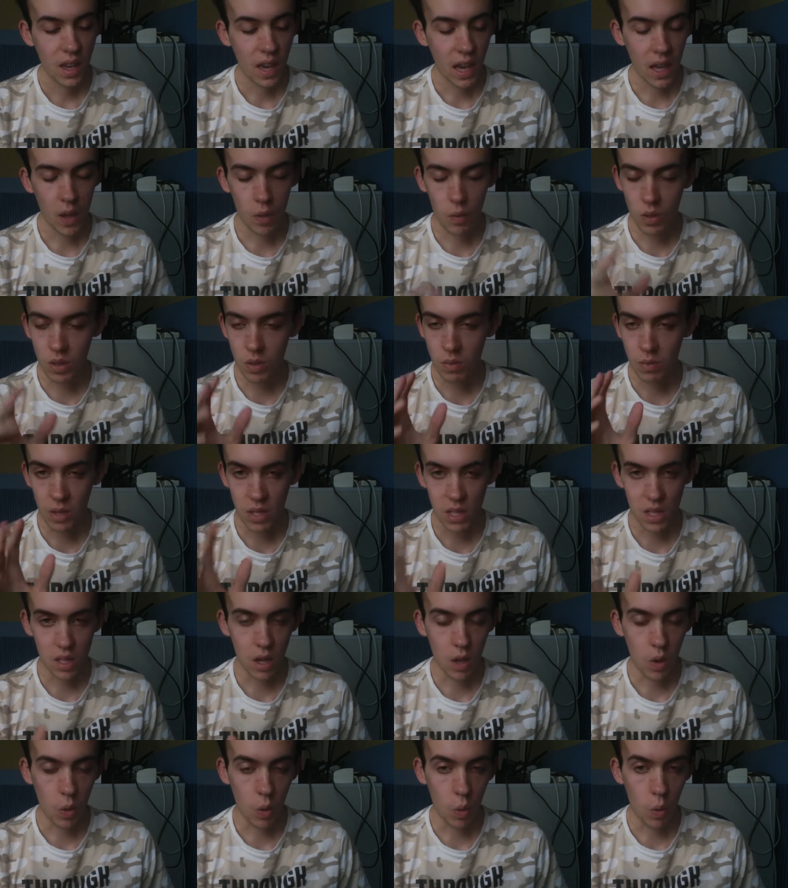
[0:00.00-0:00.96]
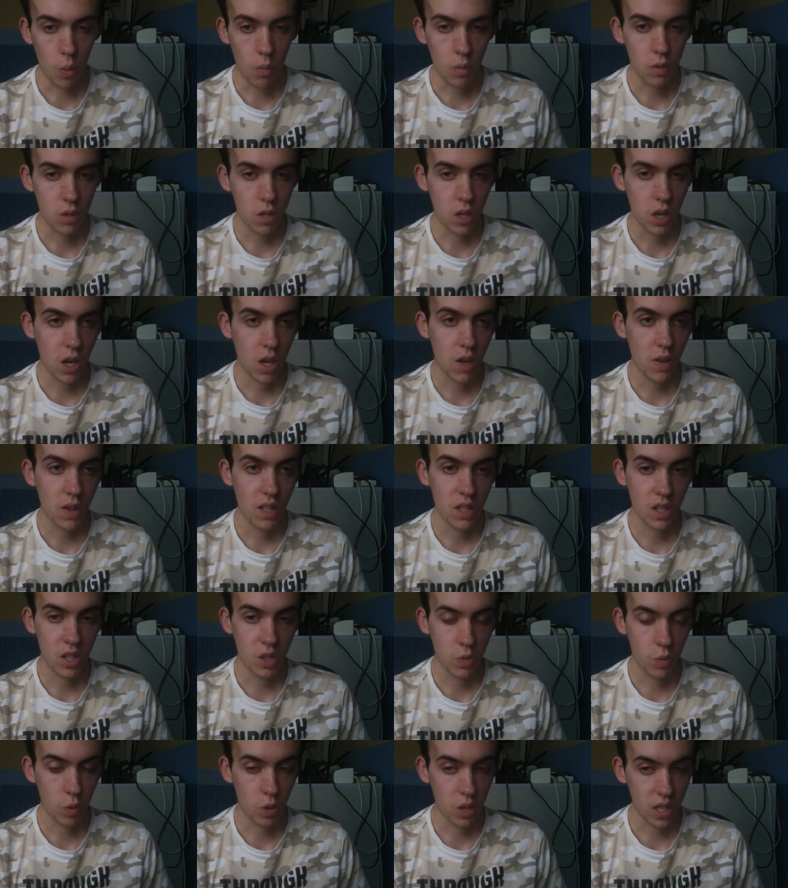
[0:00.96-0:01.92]
Hannah Witton makes like Hormone Diary, you
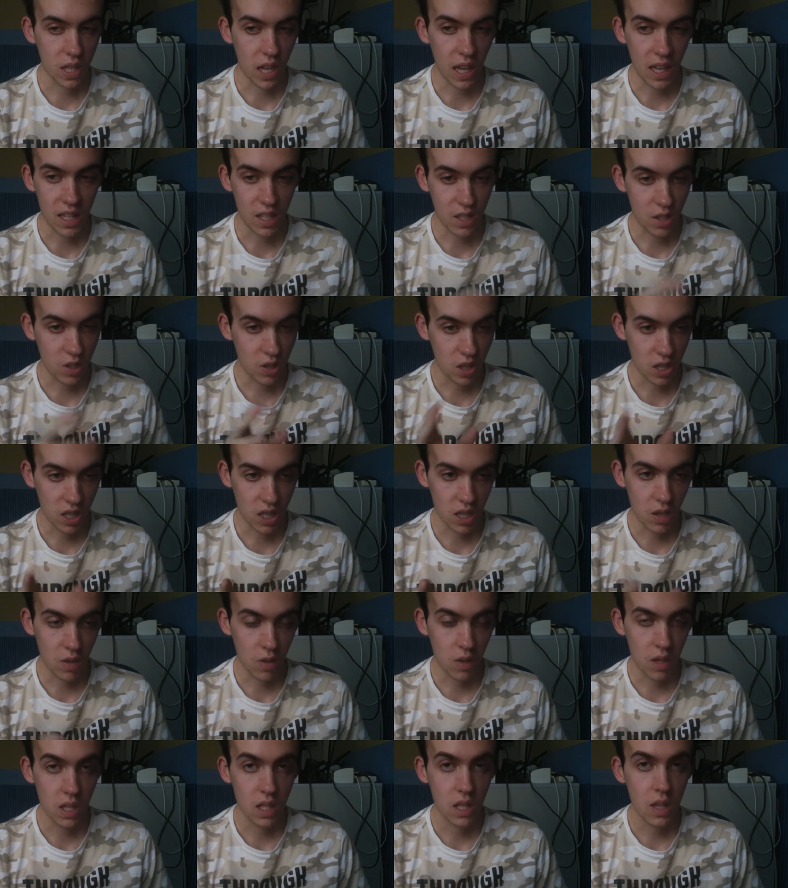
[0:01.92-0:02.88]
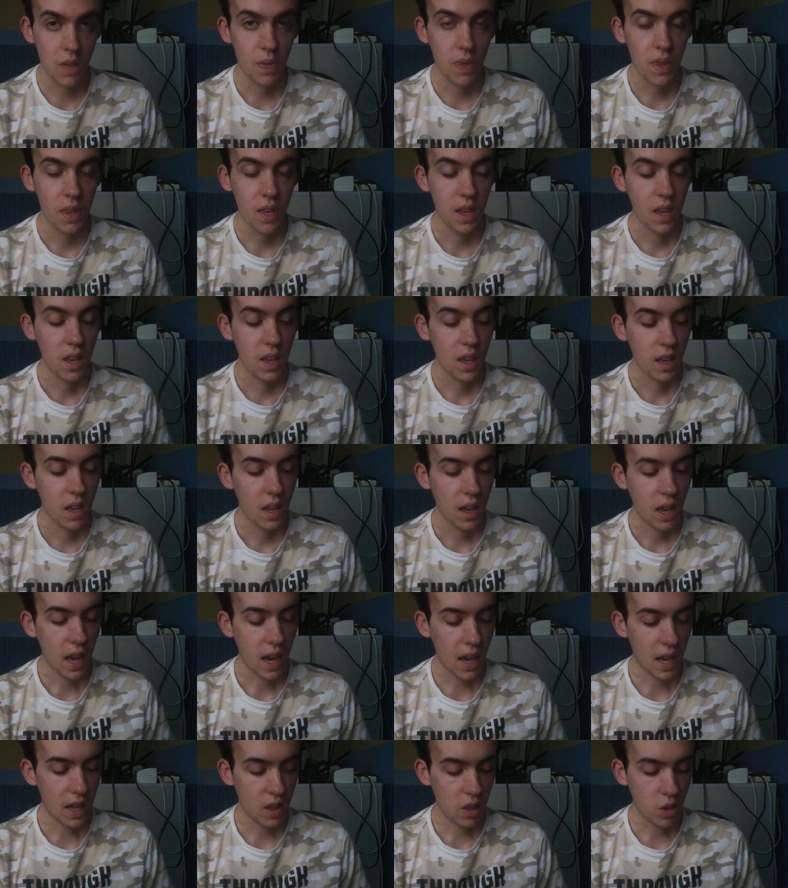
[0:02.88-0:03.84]
should watch that, it's a good series.
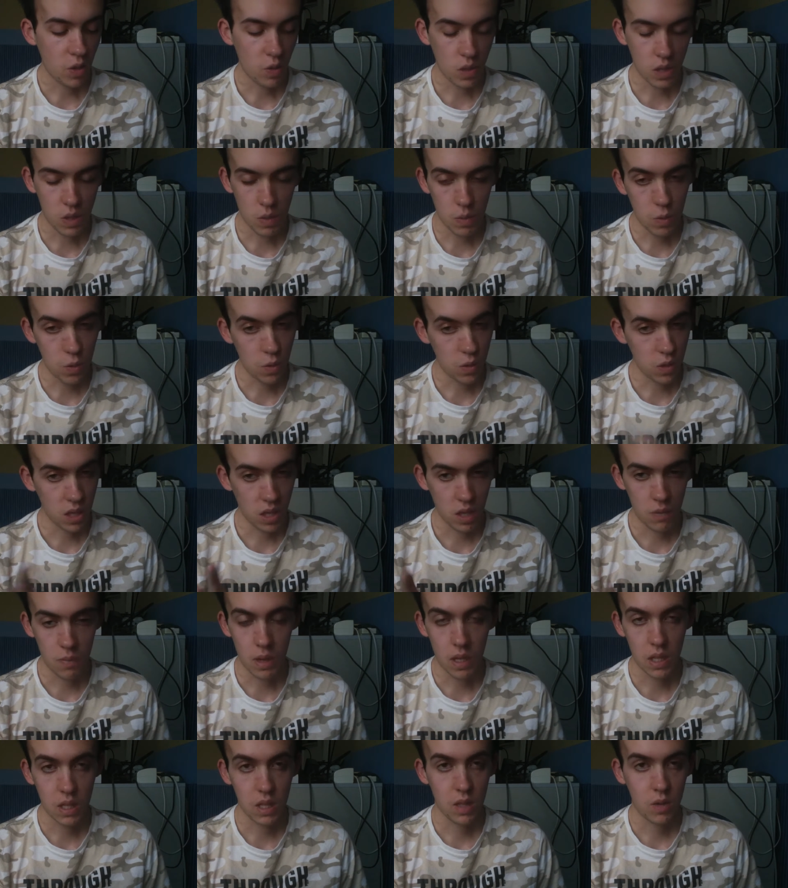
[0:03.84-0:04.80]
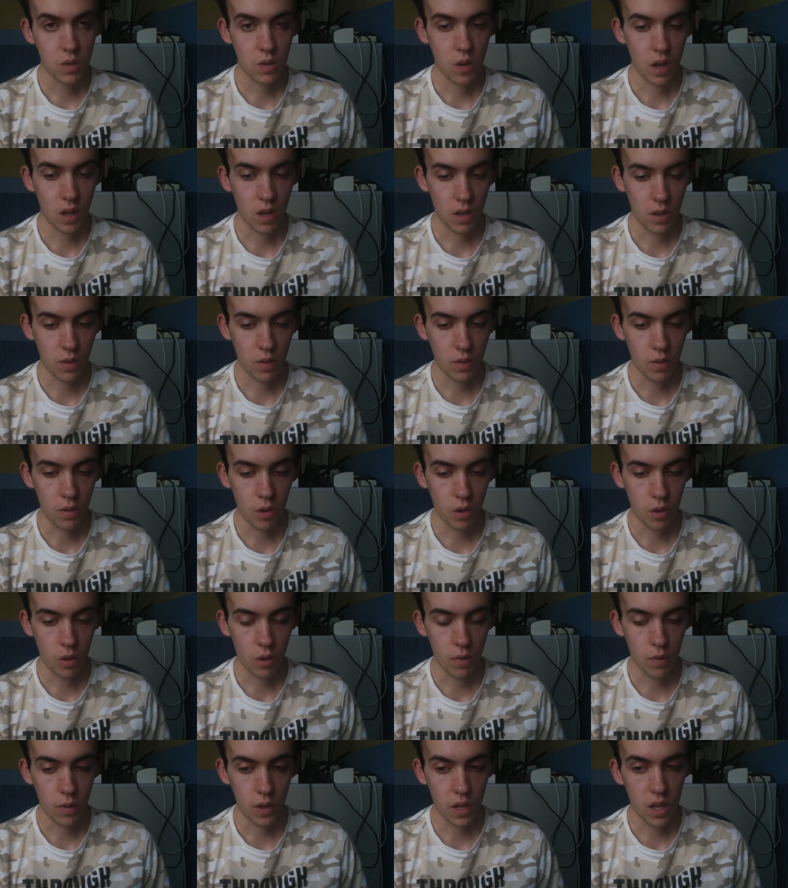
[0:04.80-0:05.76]
And Lucy Moon, she makes quite a good,
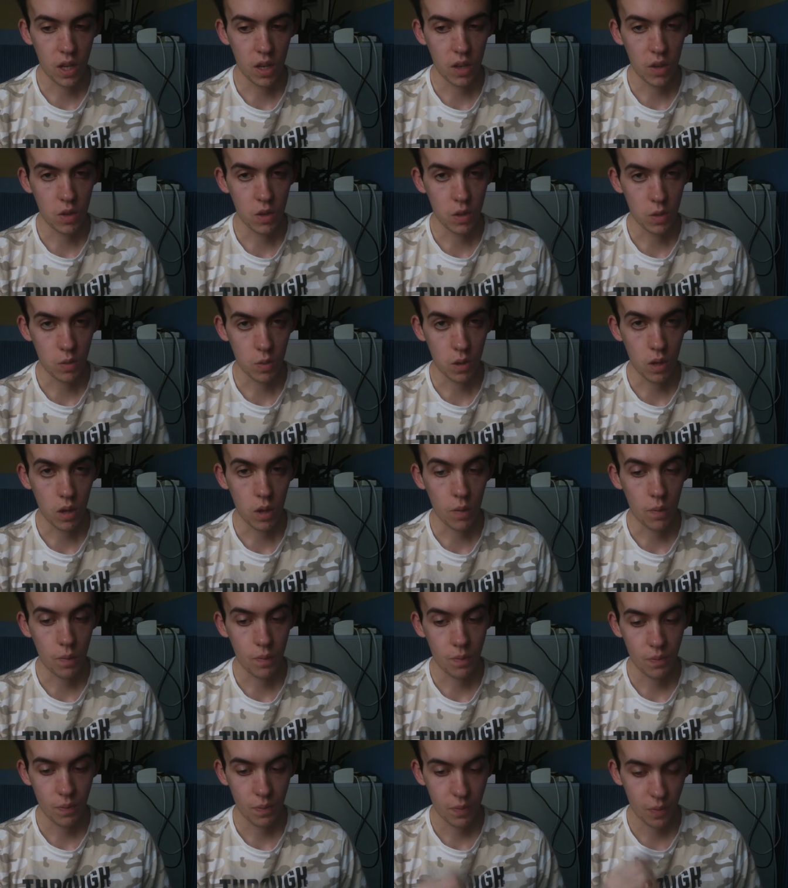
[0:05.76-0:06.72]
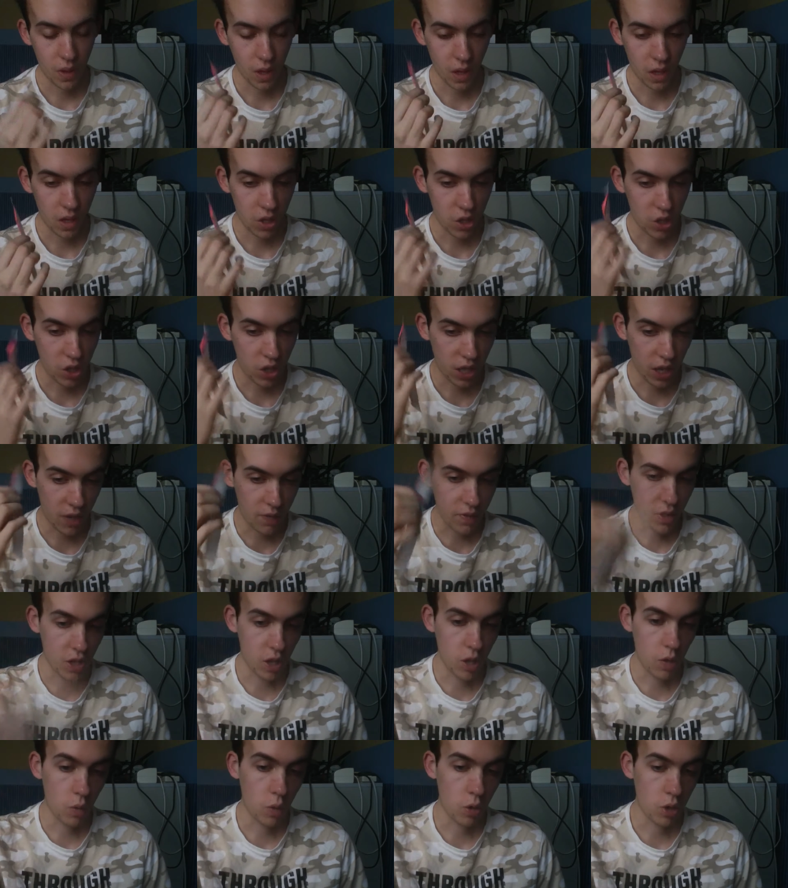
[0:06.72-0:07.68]
lot of good videos as well. You should
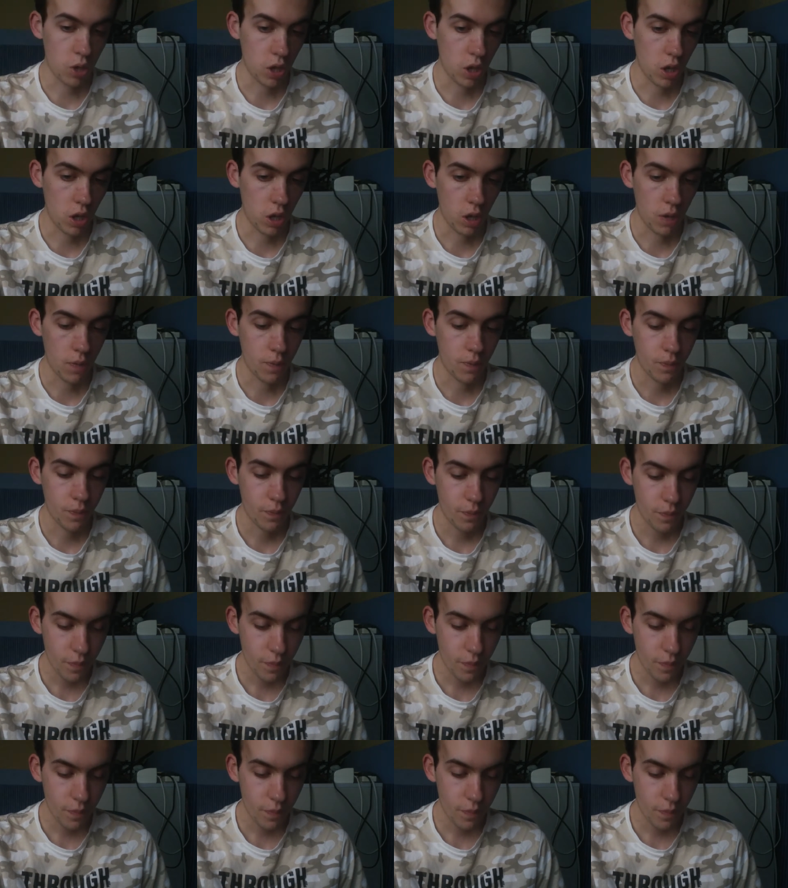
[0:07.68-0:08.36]
definitely go and watch her.